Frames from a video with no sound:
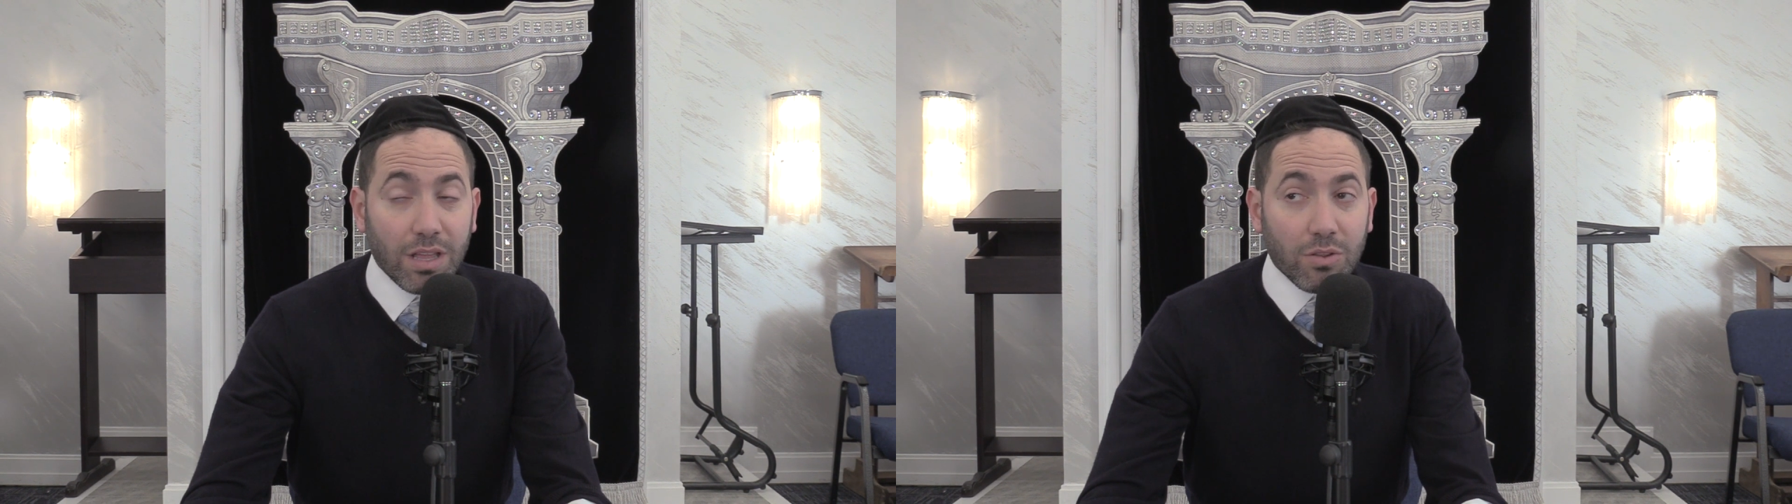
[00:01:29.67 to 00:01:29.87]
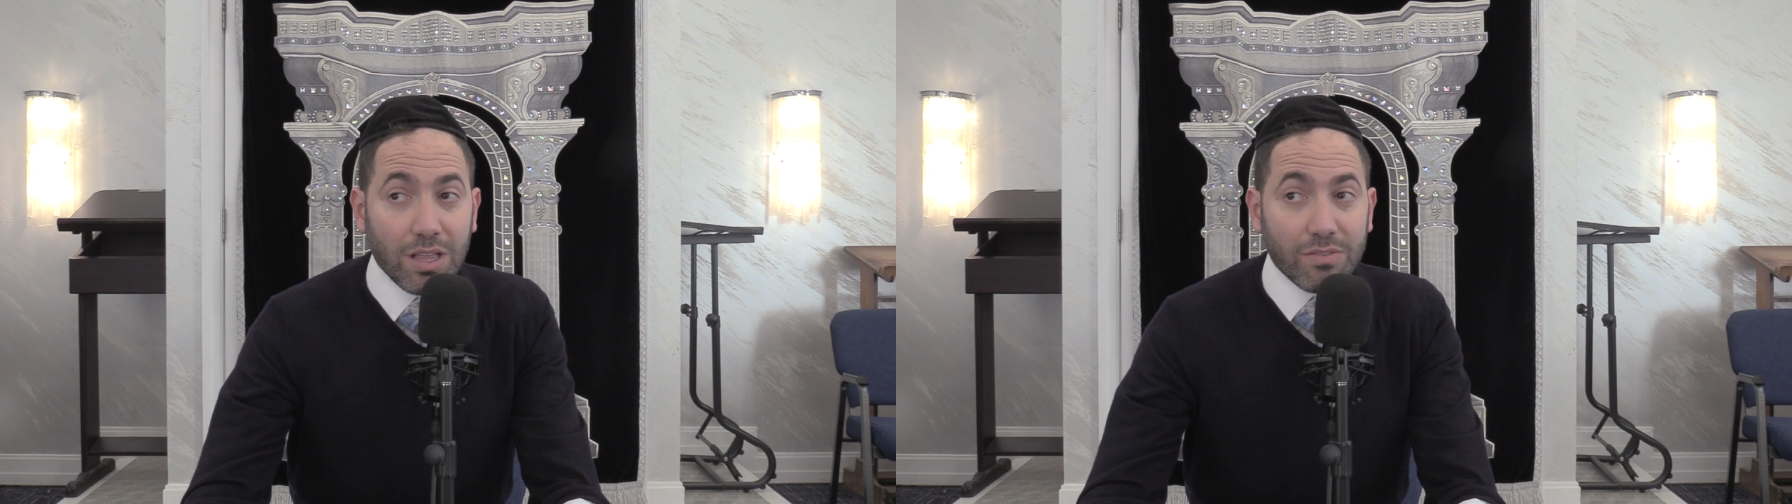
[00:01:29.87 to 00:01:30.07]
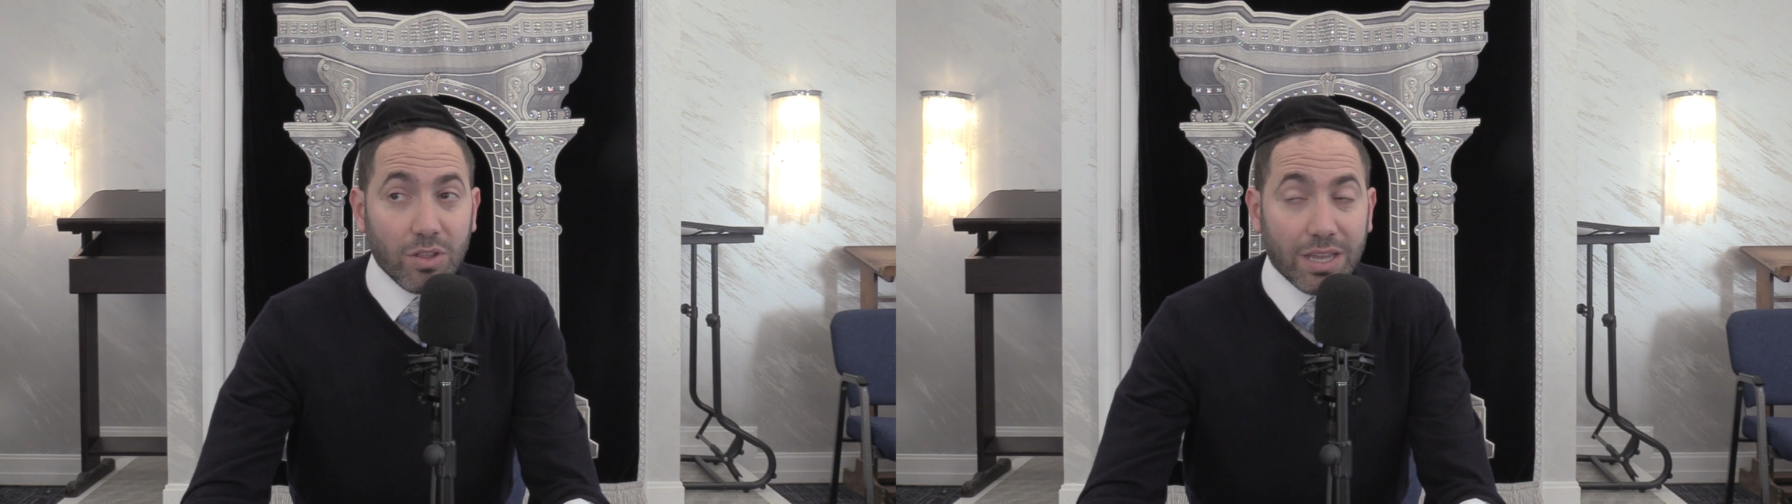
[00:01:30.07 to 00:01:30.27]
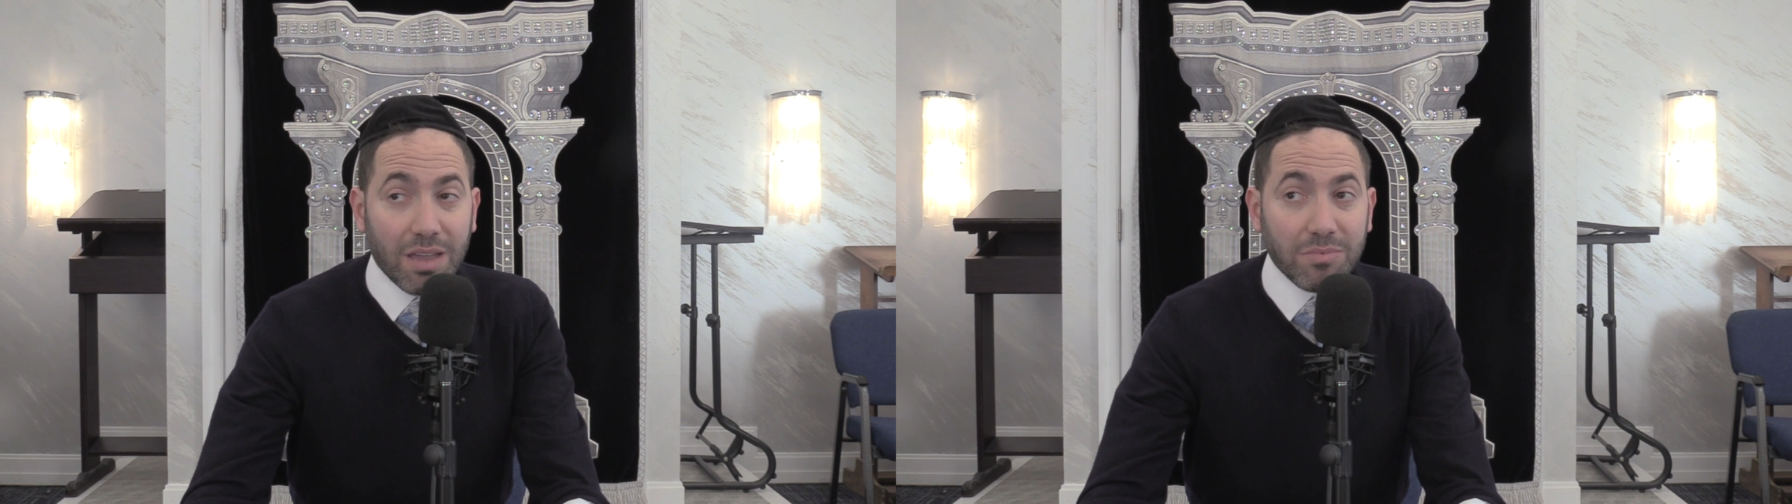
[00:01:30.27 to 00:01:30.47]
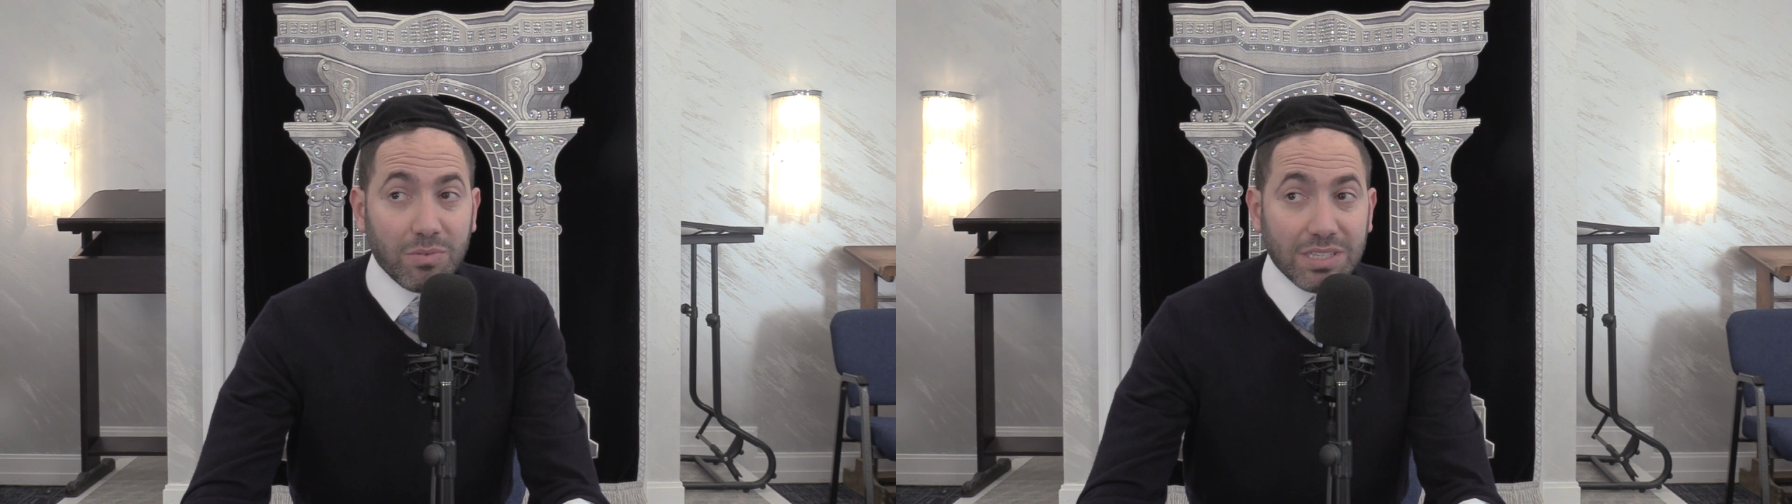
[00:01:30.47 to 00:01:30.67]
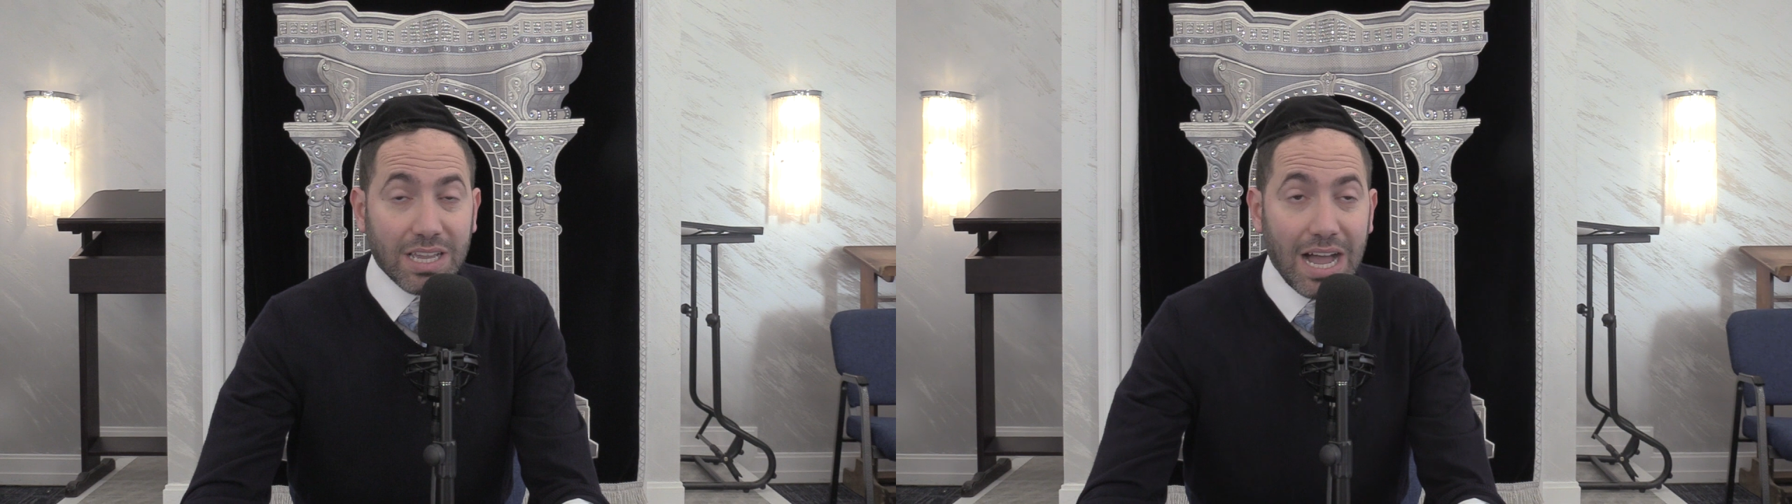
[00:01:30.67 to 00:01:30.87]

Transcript: there was a